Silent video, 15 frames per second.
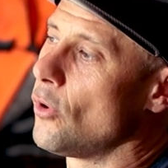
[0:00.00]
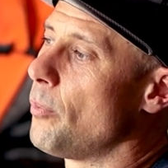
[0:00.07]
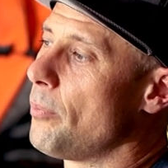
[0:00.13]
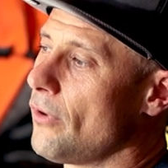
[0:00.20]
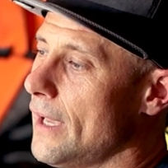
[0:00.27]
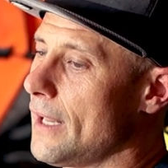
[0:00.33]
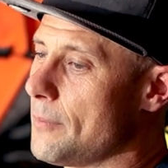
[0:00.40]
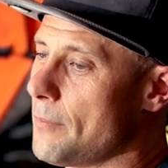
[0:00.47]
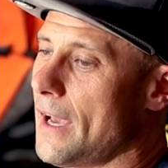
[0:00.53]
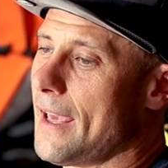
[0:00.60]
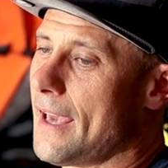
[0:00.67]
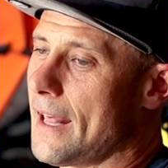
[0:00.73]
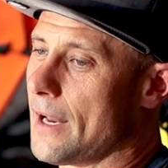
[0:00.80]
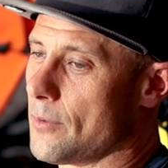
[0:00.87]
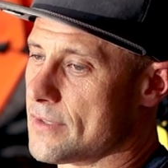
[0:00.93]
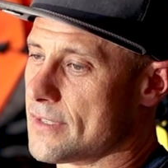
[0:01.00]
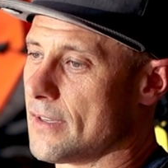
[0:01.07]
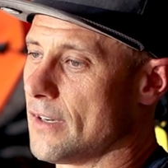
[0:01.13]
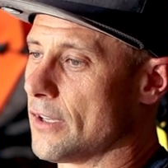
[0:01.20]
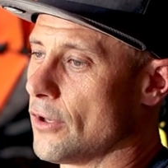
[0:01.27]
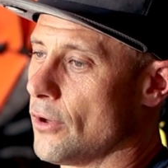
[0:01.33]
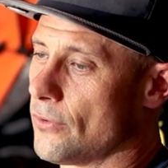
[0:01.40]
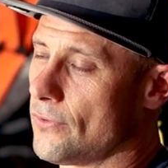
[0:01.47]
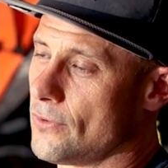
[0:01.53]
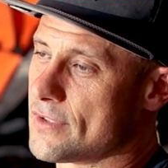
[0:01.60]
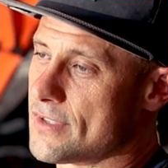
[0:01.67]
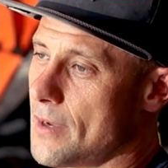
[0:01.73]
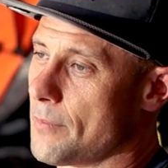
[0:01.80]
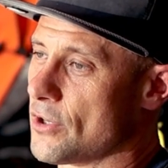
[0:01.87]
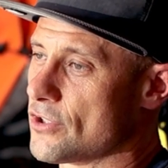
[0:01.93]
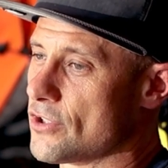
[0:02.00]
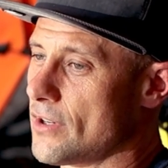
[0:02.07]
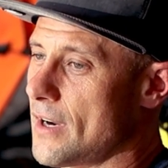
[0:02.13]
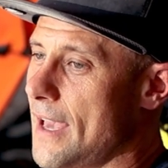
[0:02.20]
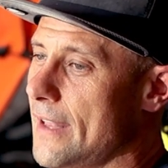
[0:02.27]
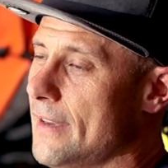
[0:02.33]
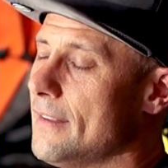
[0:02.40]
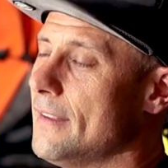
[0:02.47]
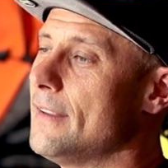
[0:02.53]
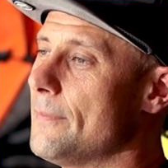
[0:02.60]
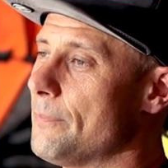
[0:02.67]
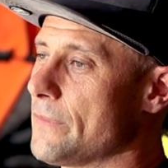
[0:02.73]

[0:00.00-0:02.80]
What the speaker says: whole plan in my head. I was going to go through summer shred